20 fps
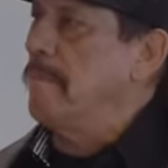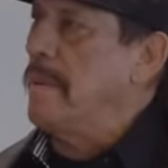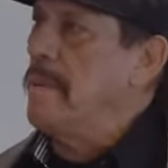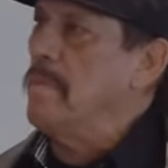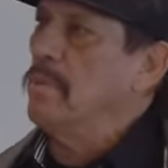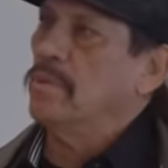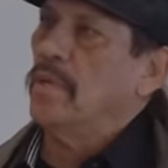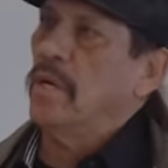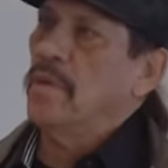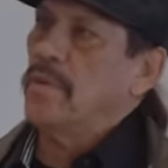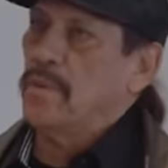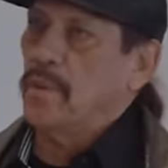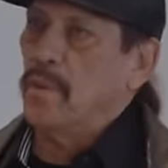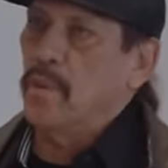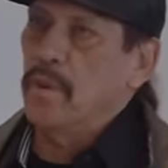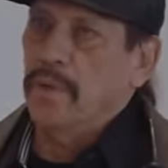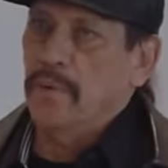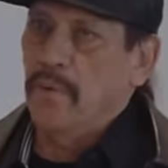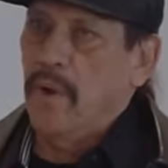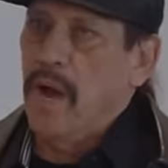People start
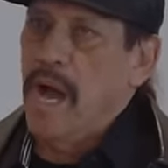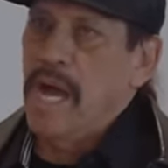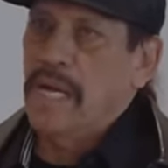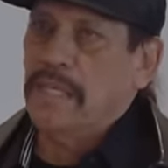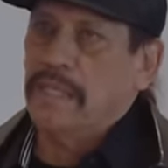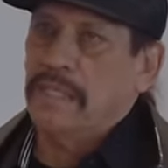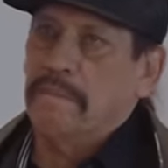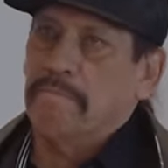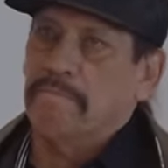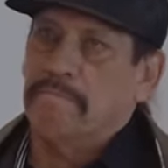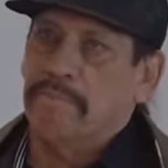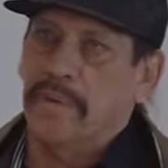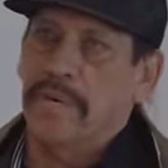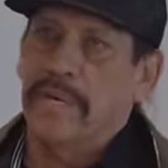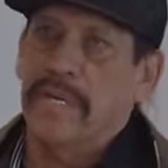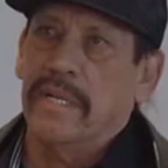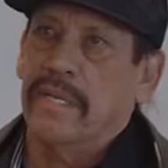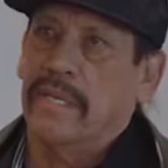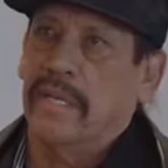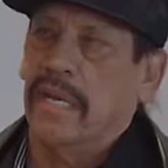throwing rocks and
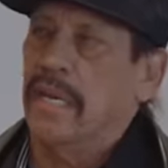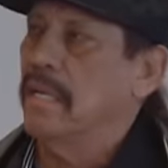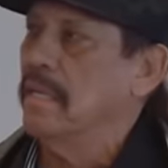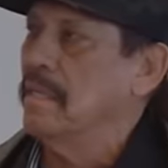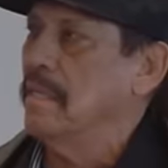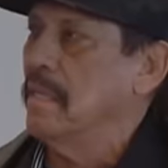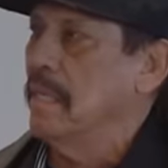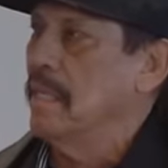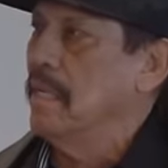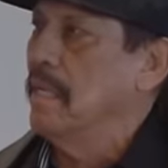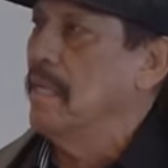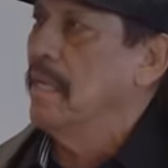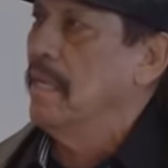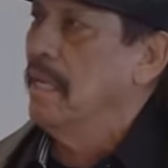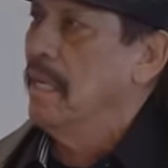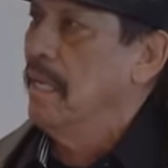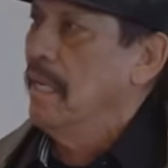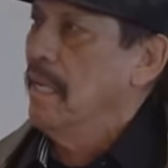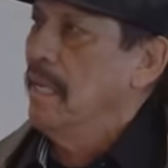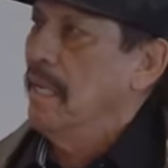burning things, and
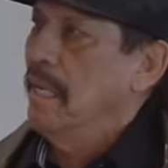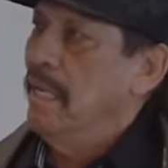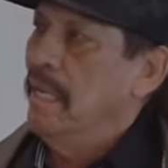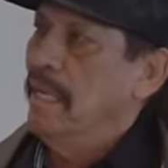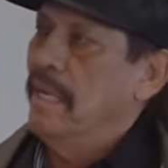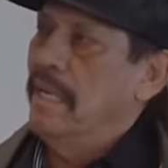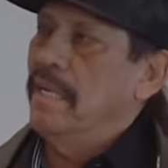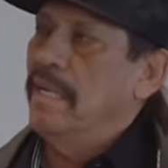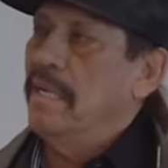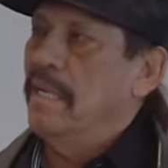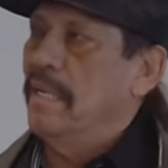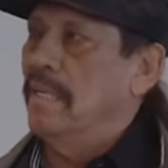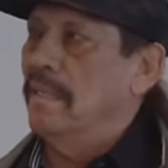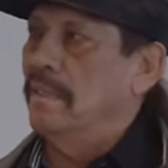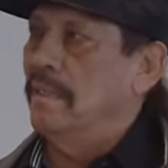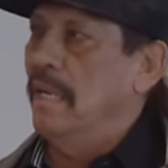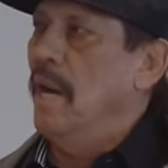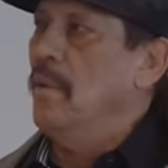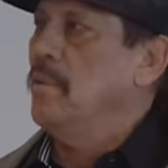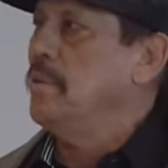
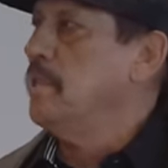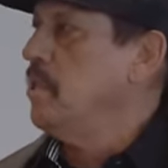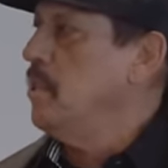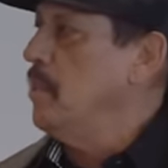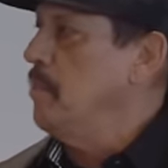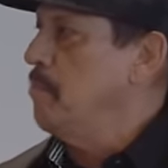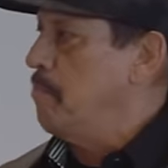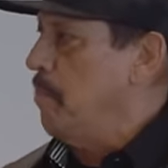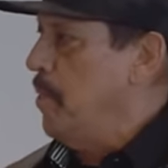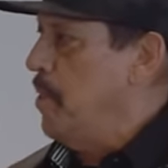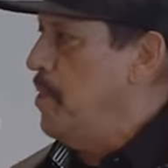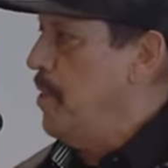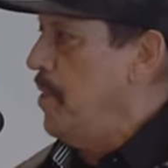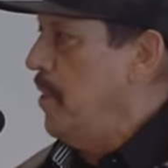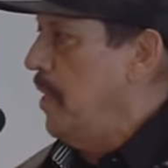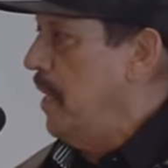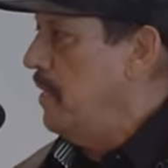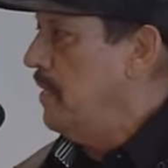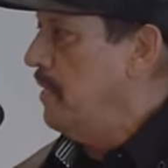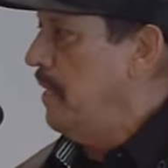I was a good
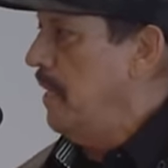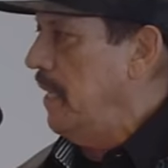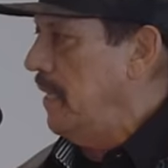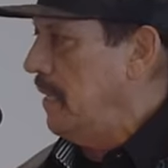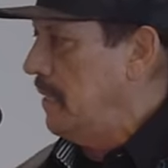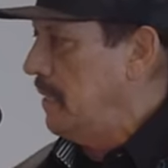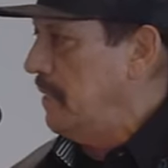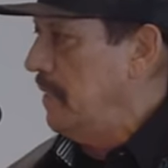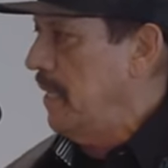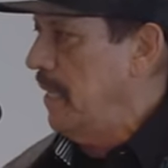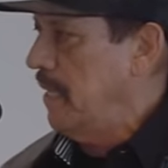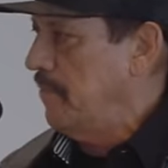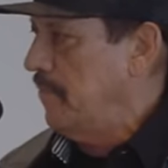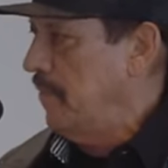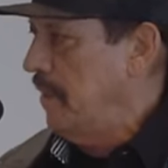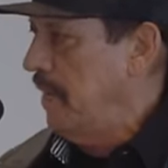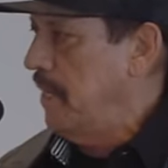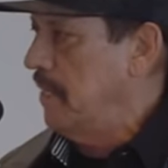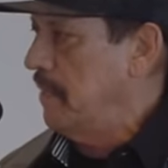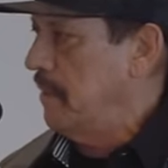burner. I used to like light
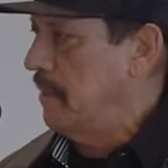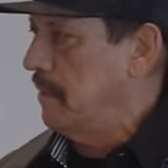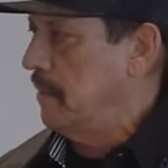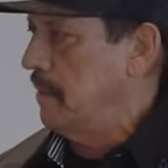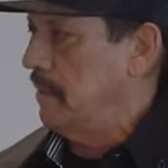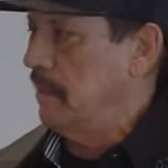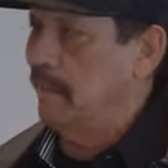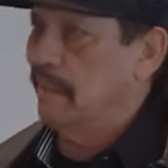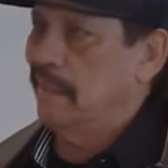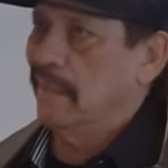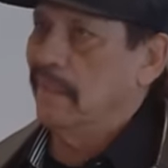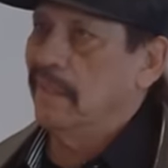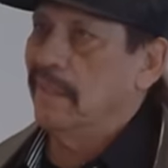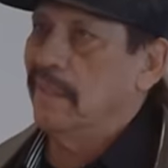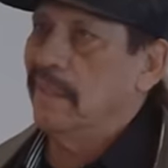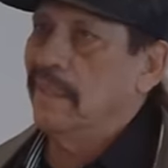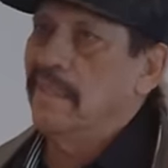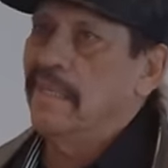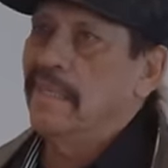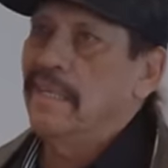fires, and
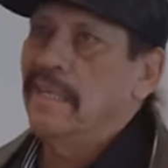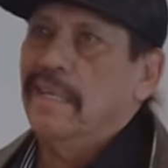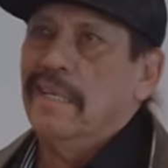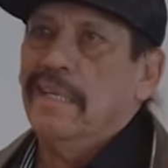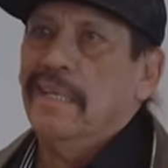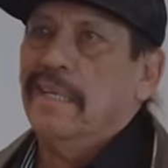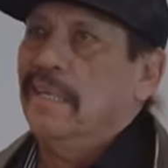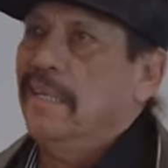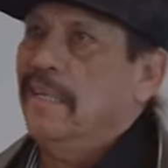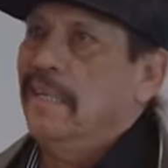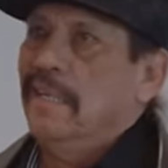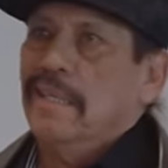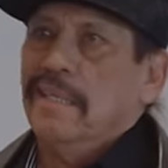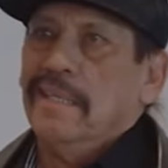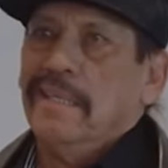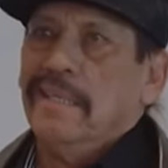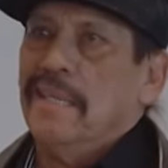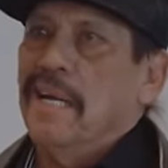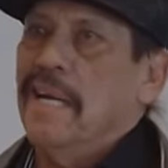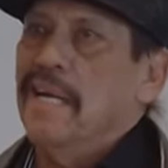
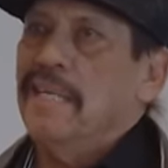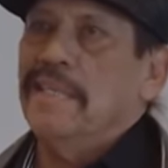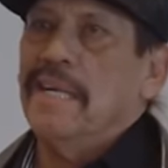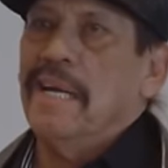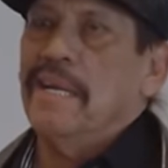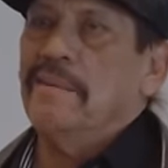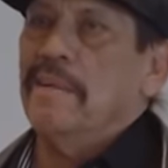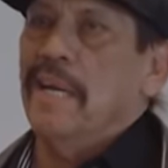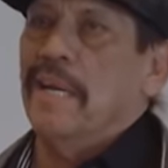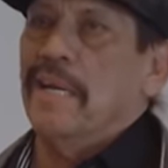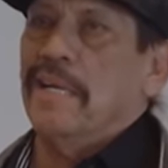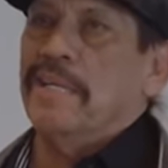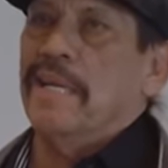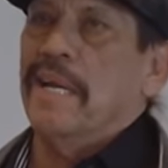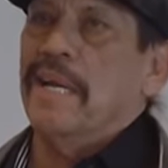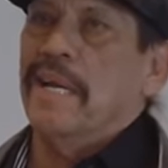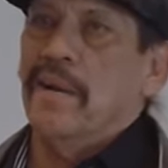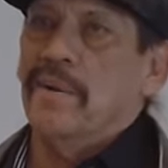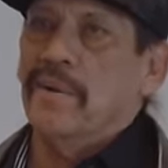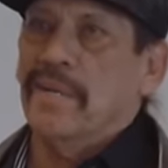9 times out of
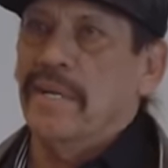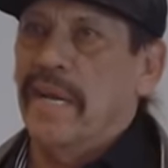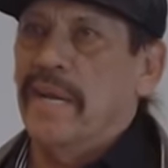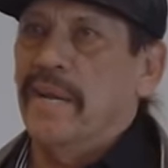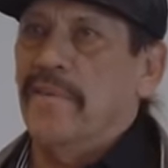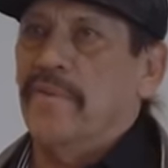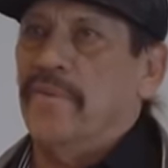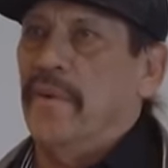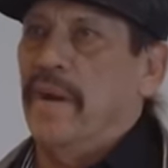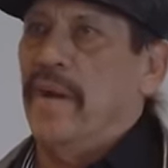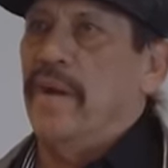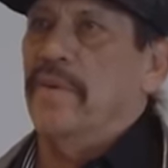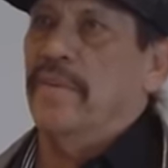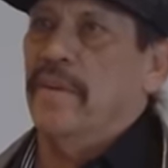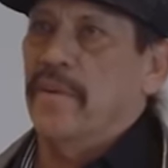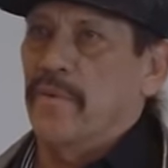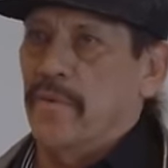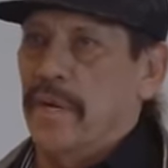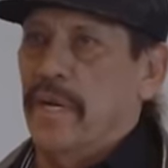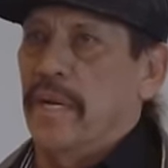10, I would light a fire,
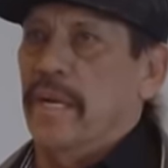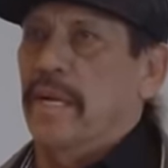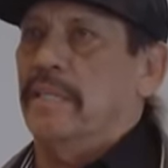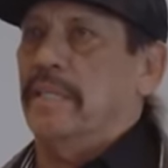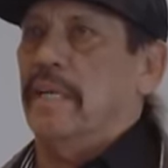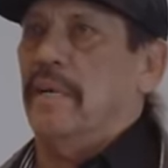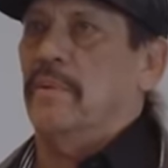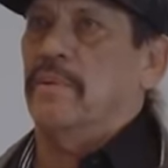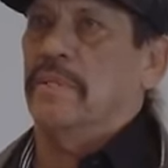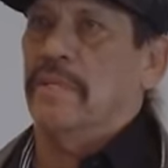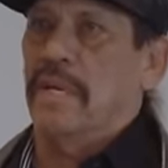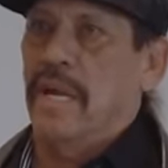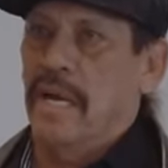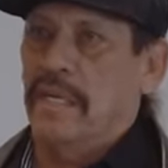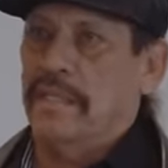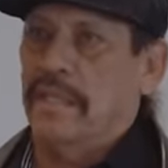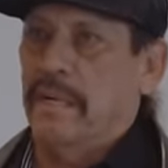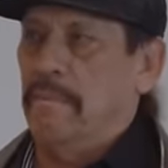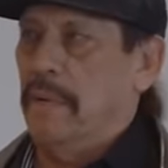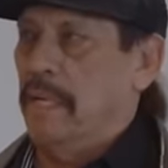then realize I was
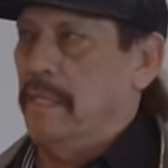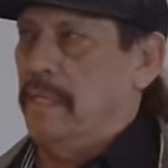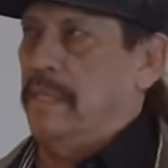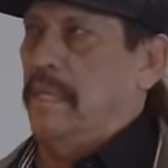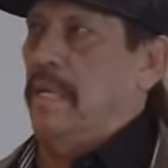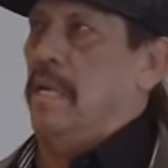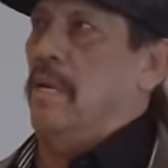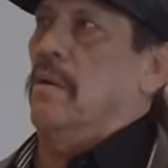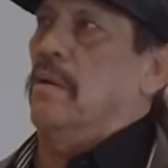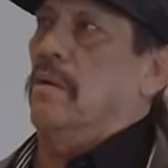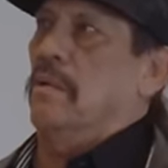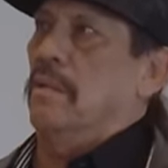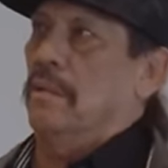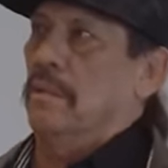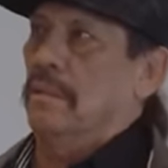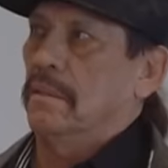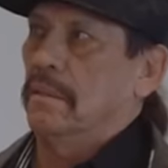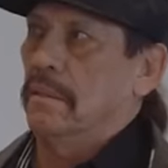locked in my cell.